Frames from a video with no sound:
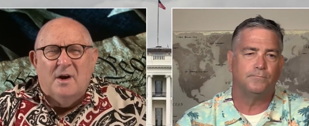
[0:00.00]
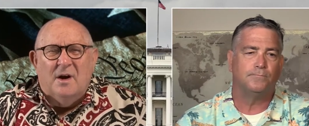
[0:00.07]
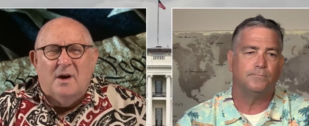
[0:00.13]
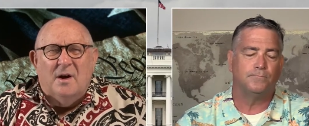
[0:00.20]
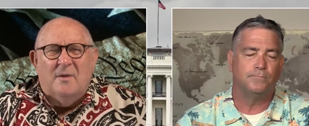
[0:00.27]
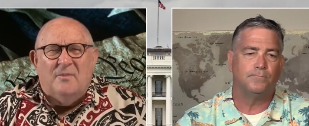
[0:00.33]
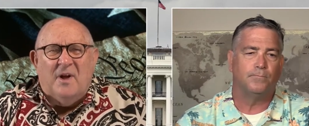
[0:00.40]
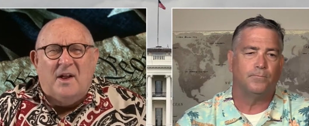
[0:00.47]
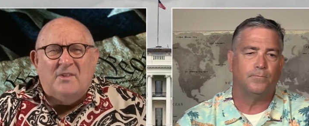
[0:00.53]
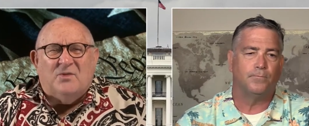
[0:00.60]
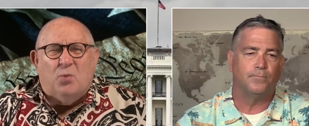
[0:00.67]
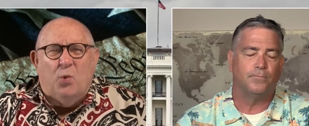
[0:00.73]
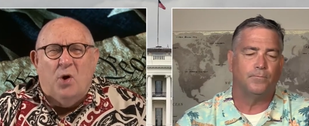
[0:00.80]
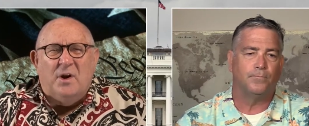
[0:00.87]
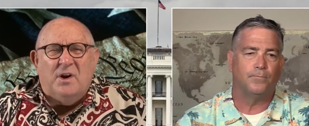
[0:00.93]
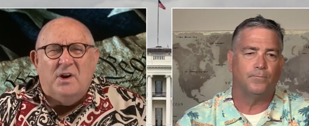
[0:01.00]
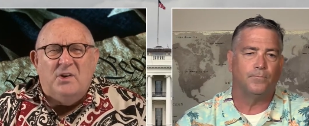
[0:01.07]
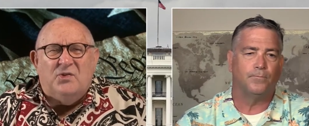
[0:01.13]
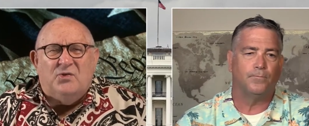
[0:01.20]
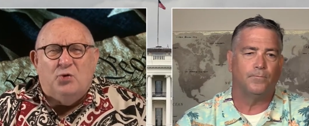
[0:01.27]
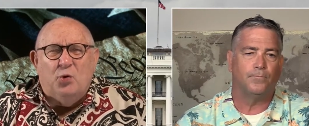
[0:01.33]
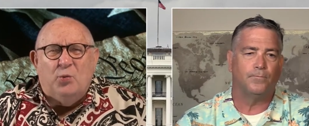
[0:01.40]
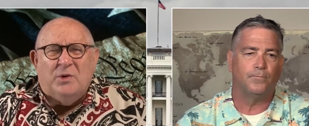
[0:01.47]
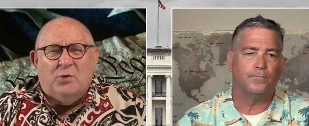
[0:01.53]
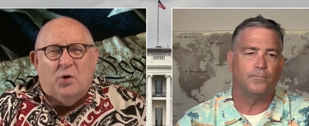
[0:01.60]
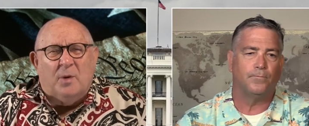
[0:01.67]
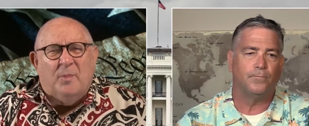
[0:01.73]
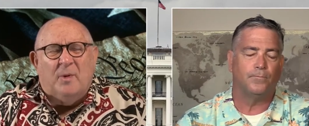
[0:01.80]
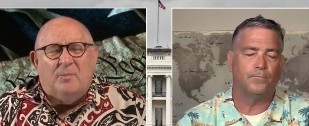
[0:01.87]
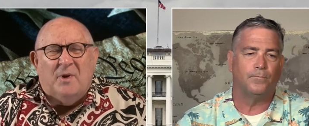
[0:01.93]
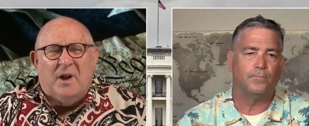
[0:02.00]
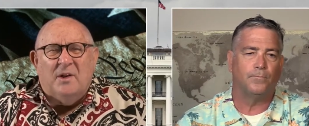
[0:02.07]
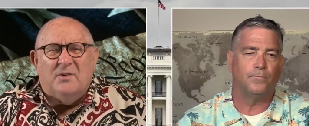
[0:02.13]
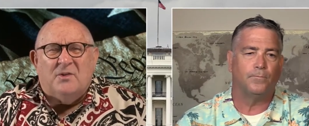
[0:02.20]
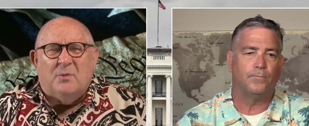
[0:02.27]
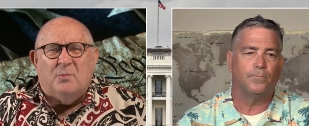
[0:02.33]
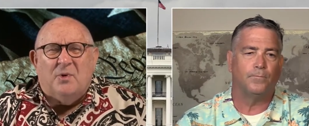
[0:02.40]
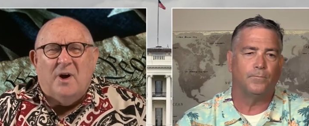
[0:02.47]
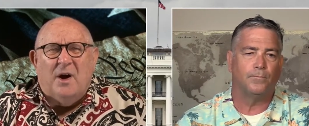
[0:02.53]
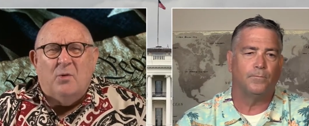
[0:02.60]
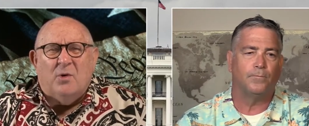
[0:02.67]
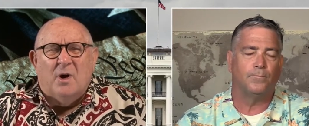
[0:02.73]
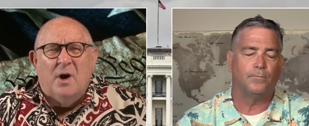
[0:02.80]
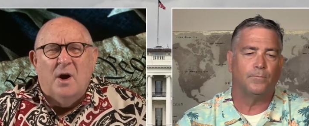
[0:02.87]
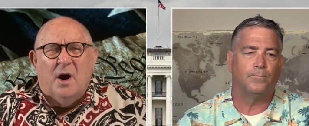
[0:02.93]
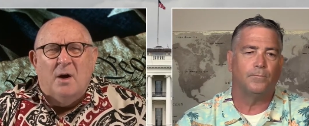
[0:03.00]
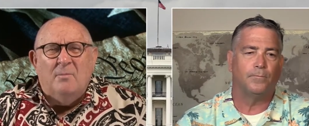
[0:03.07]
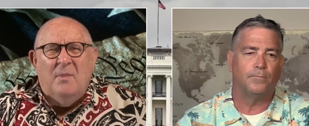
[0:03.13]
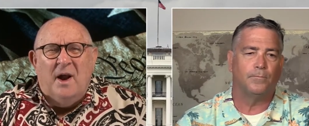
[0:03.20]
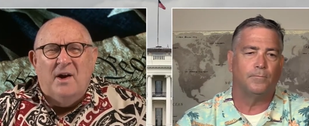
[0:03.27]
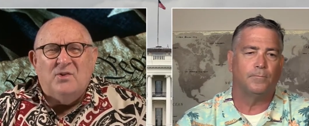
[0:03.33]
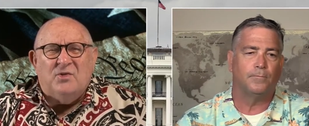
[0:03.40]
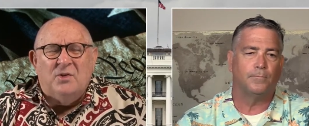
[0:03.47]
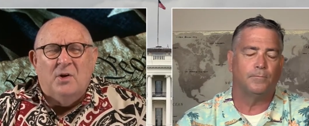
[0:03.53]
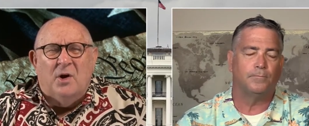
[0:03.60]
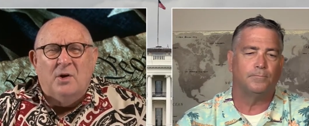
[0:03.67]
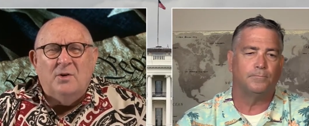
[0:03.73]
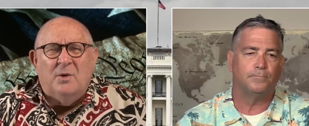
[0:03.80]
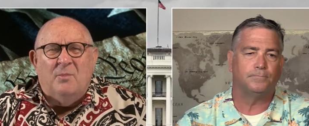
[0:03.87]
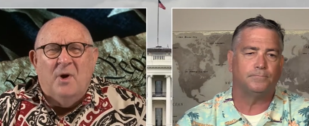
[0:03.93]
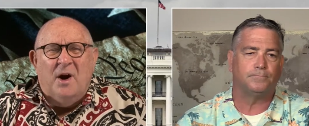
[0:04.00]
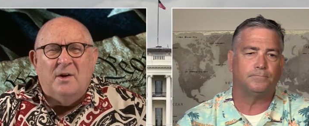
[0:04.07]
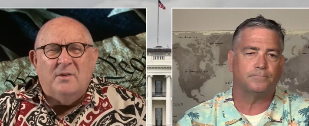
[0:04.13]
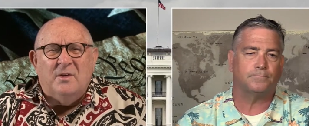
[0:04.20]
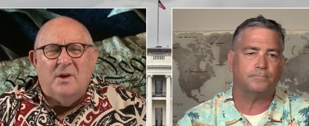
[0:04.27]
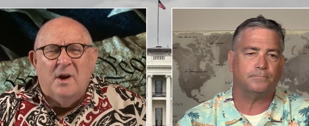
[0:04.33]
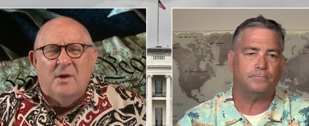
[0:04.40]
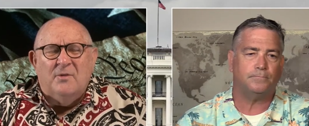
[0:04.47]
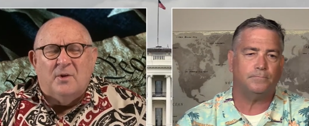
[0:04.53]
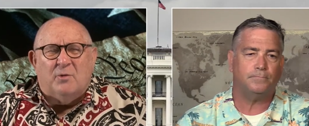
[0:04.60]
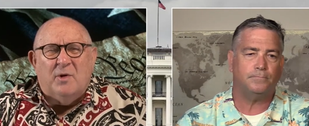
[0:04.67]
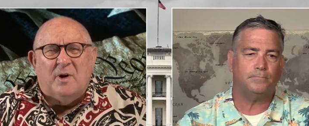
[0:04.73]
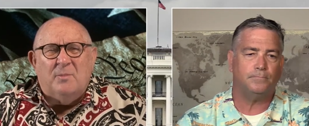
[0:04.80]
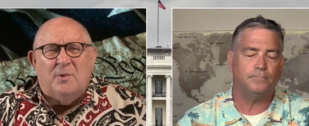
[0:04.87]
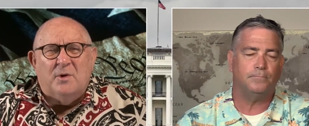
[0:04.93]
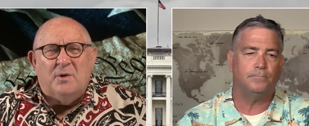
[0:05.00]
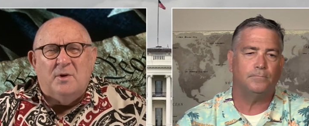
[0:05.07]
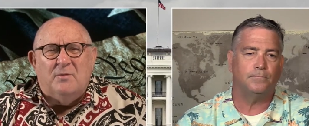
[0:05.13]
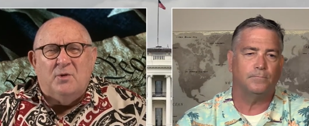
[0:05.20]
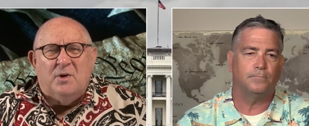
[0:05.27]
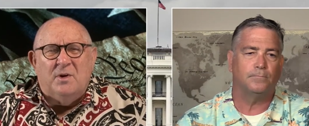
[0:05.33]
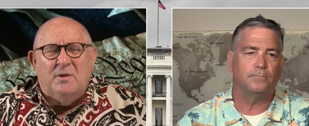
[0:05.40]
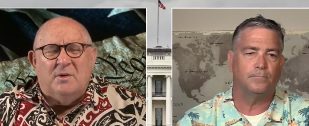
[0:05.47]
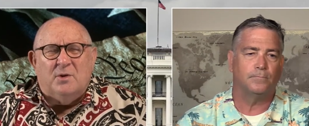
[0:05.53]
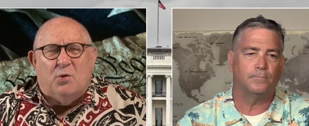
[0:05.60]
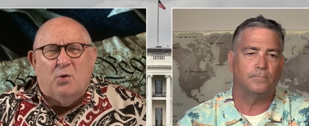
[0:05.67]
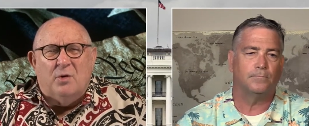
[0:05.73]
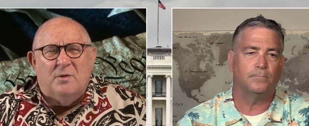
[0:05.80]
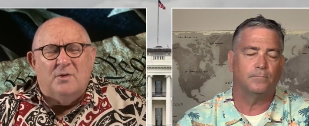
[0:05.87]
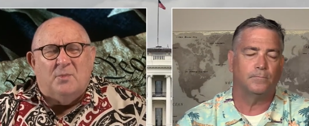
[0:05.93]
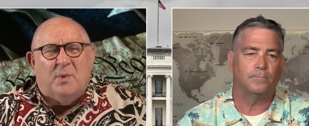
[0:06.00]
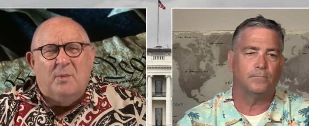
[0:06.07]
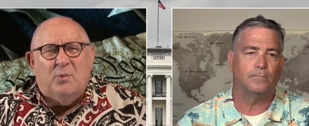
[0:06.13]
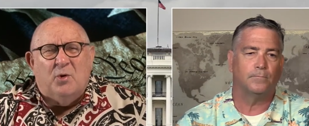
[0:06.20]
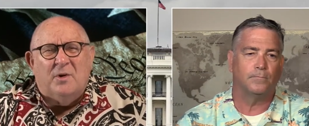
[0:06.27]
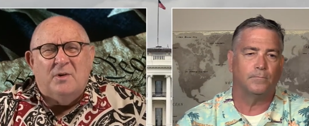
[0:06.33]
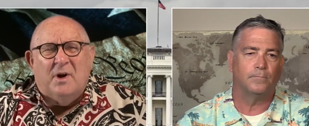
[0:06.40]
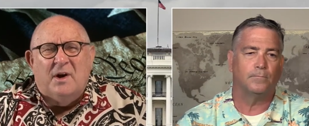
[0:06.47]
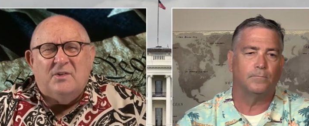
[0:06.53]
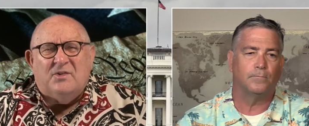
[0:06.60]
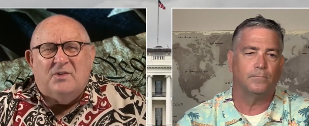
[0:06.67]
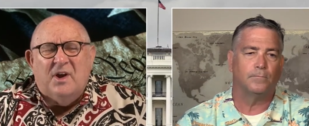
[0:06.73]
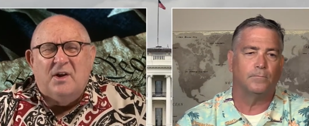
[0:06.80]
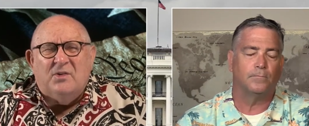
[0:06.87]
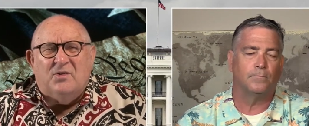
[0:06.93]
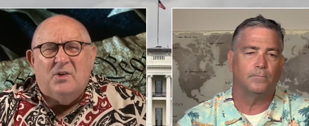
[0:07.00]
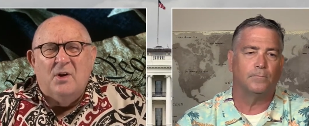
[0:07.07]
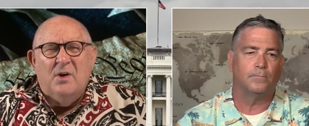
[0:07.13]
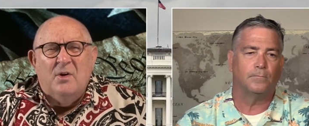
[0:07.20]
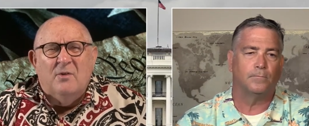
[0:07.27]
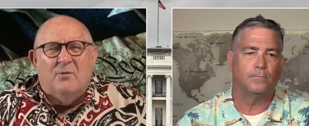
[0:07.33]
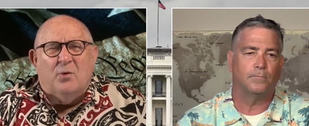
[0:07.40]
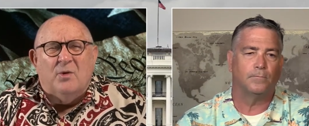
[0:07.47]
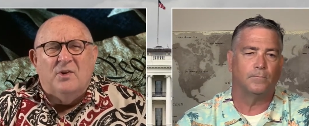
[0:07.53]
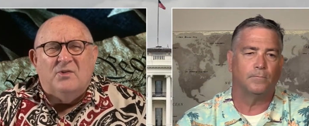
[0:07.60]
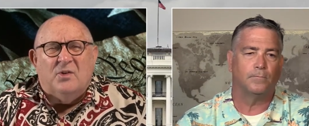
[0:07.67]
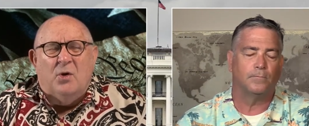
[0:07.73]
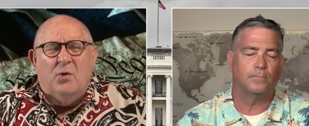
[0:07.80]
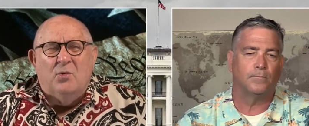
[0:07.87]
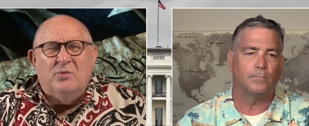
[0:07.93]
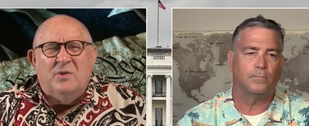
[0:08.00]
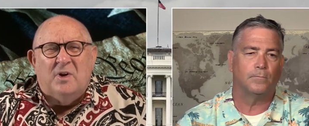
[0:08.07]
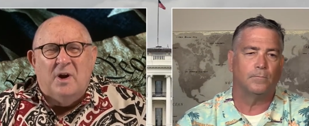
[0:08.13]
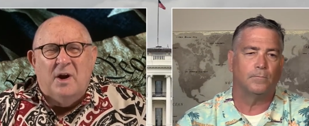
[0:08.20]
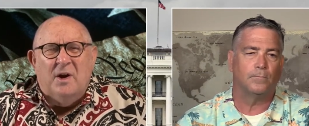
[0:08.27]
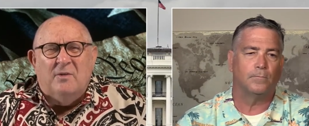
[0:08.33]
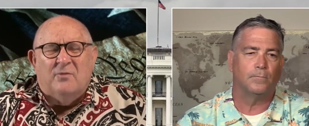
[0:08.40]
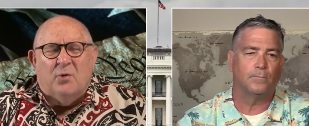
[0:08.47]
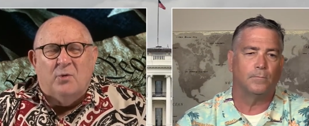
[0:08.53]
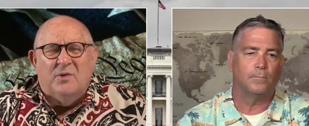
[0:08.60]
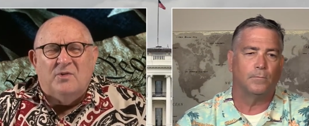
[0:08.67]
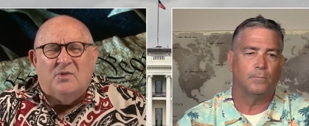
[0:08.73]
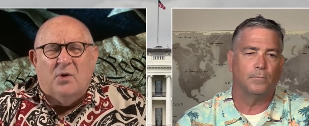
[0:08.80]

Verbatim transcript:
Speaker 1: Uh, that's what he's doing. Talk about balance of power. Imagine undermining the, the credibility of the, the, court, the Supreme Court of the United States for his own gain, for his